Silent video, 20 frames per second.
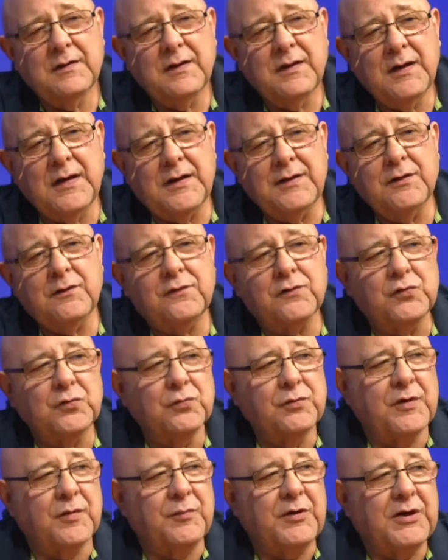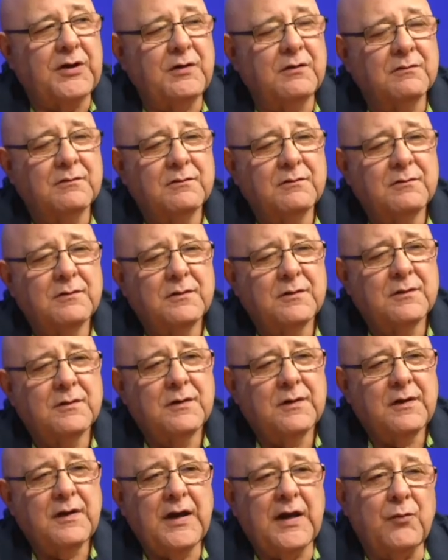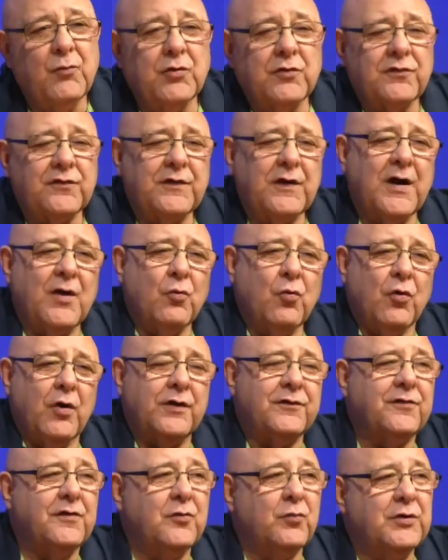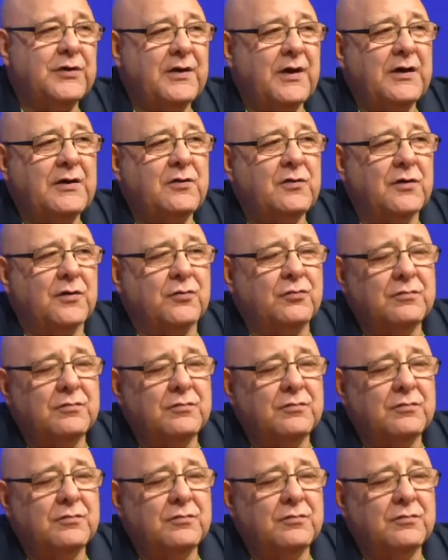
and the school committee, and we'll start watching what they do.